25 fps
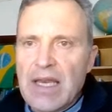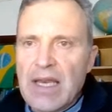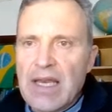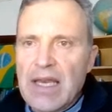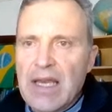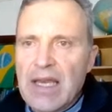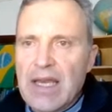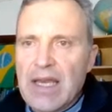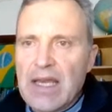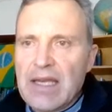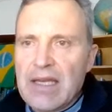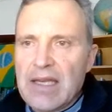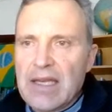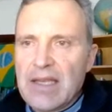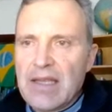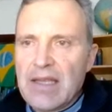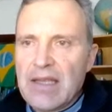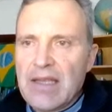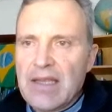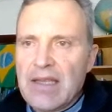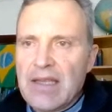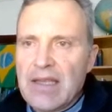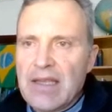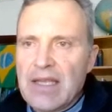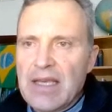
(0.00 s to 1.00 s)
and
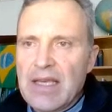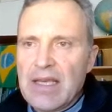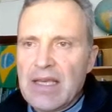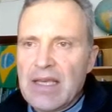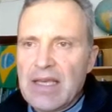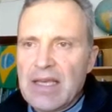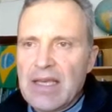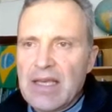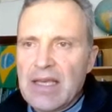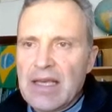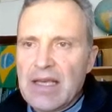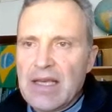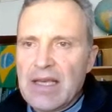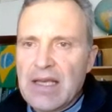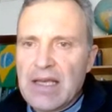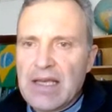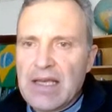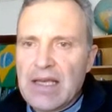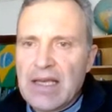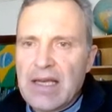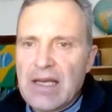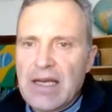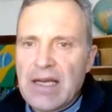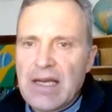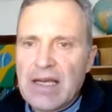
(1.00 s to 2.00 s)
then
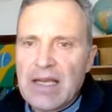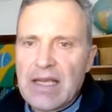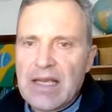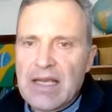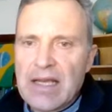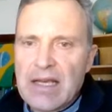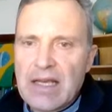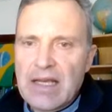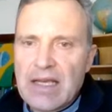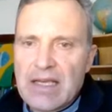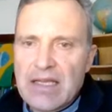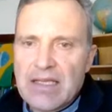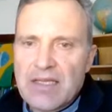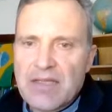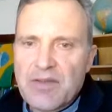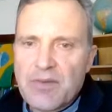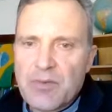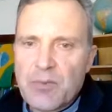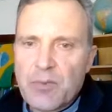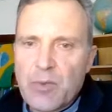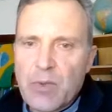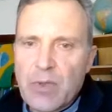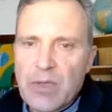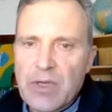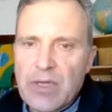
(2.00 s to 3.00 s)
I can ask
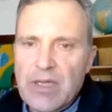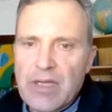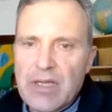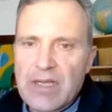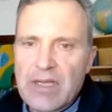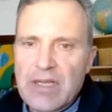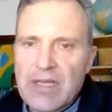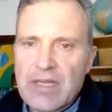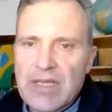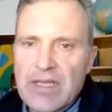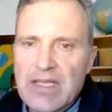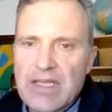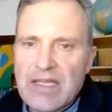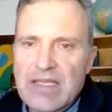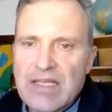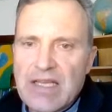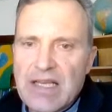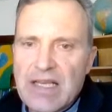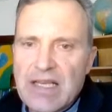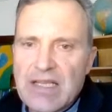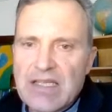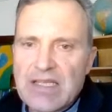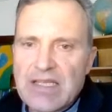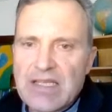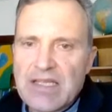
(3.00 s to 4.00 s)
what
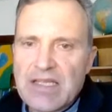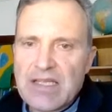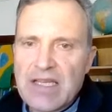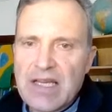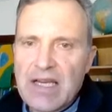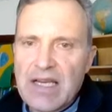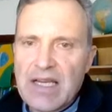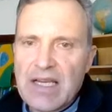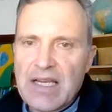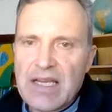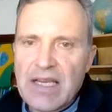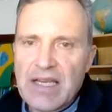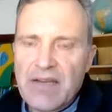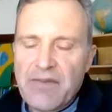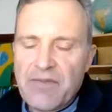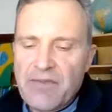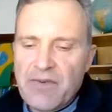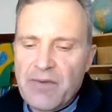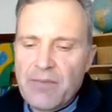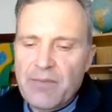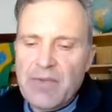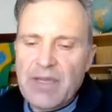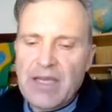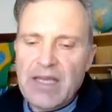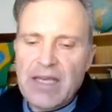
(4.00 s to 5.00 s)
details I get
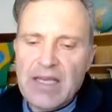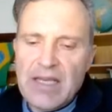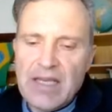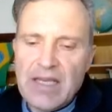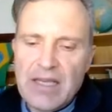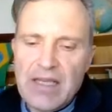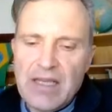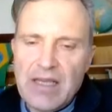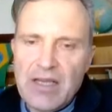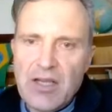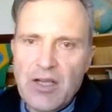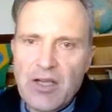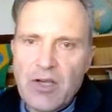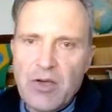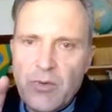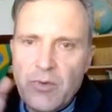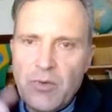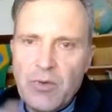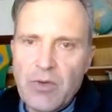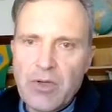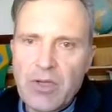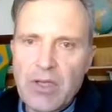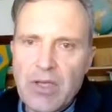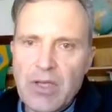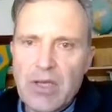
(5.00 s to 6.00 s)
from that
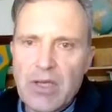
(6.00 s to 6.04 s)
code.